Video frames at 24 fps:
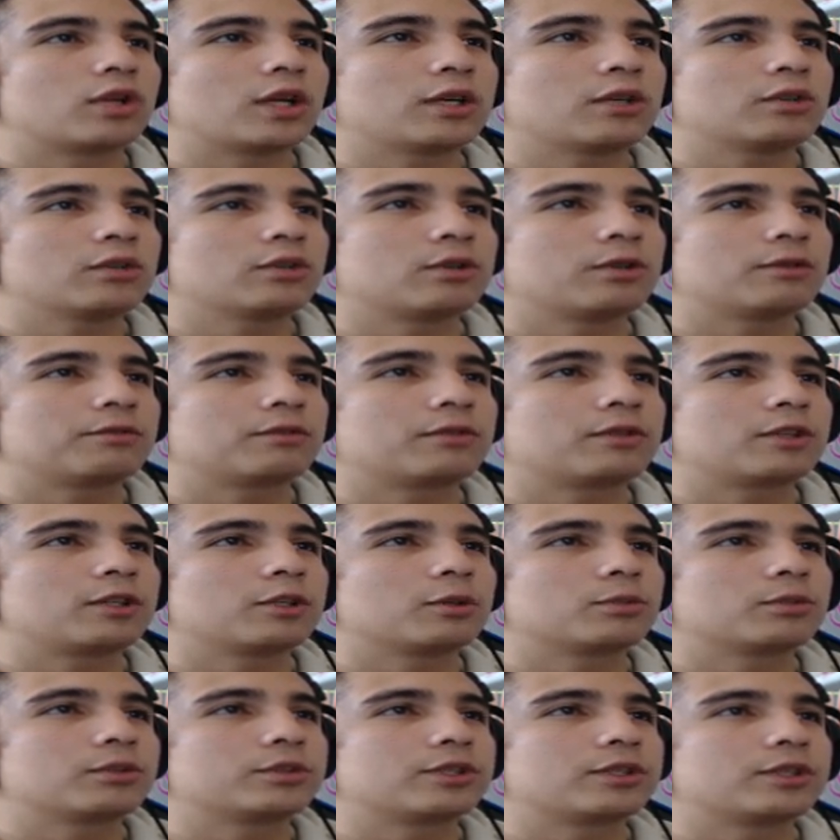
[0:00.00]
I don't know if
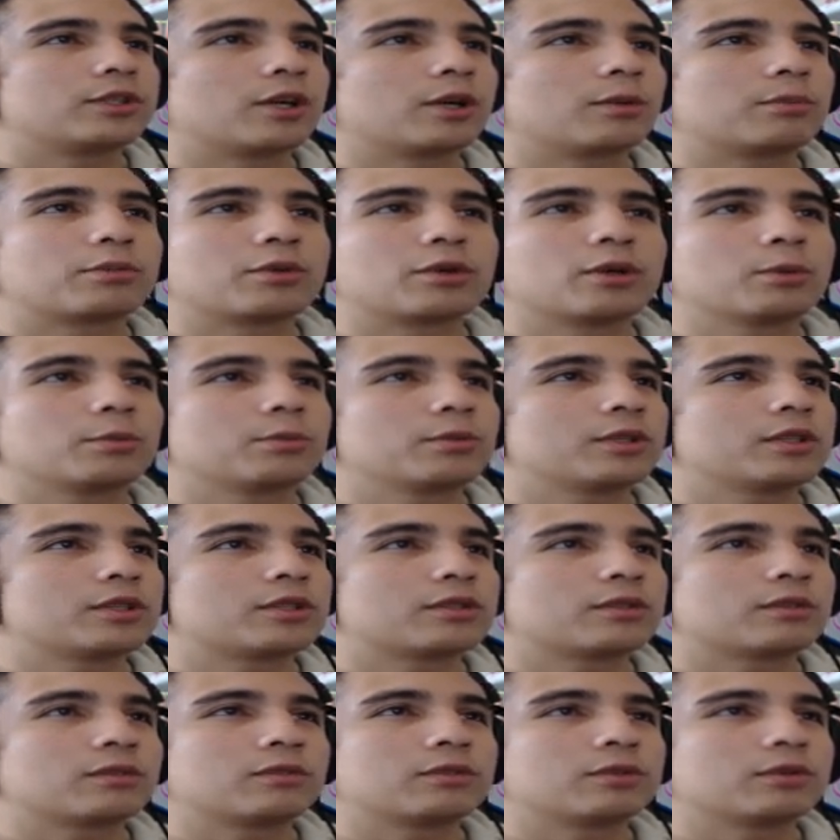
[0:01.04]
Gilbert did it on
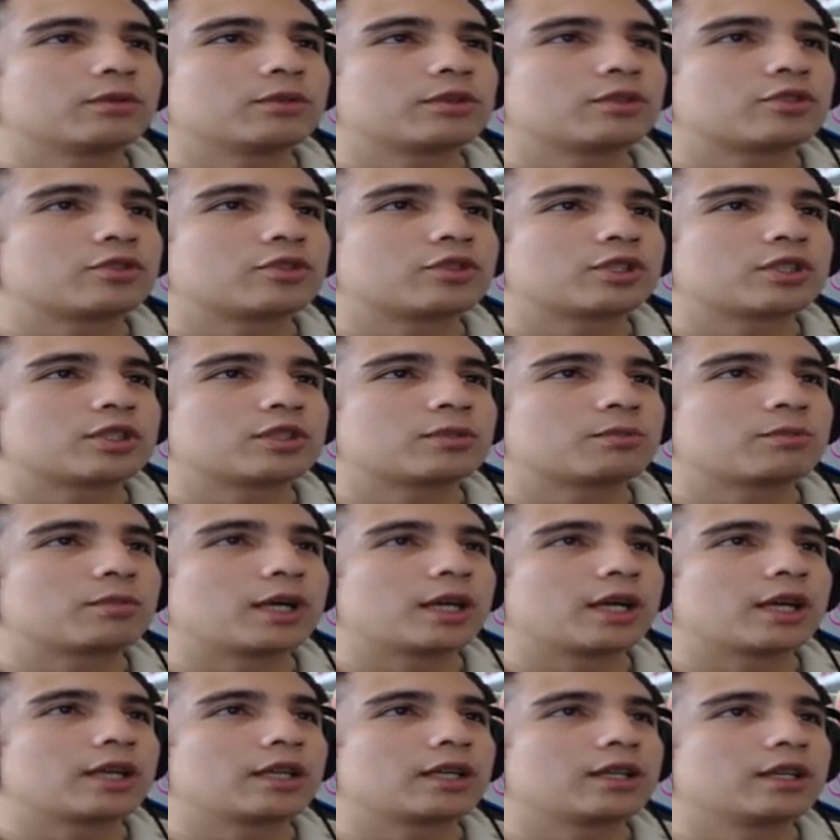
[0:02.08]
purpose or if it was just
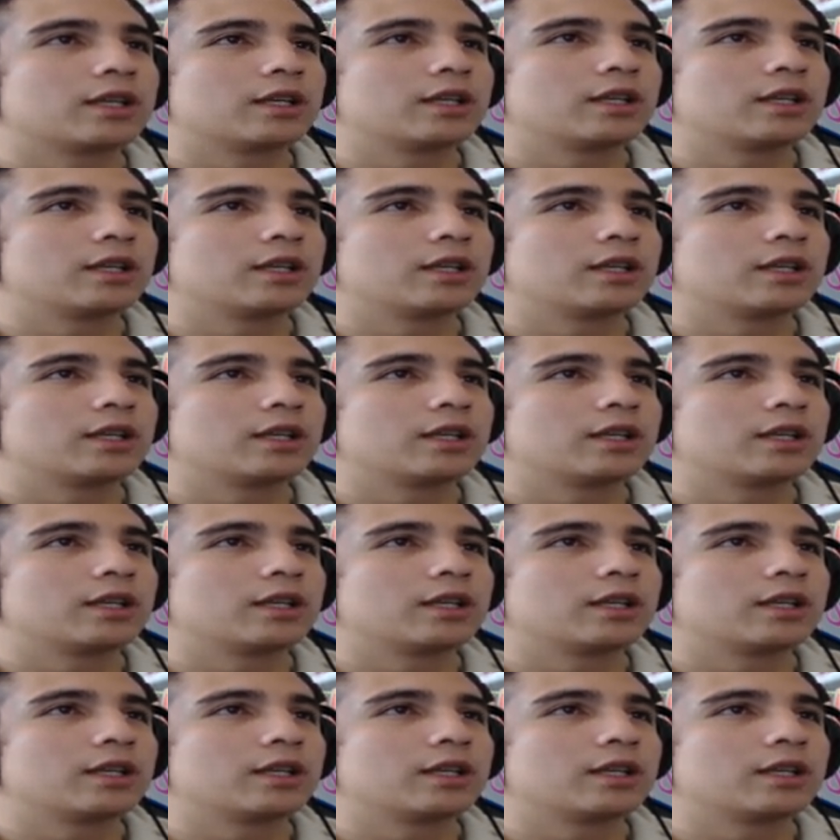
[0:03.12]
by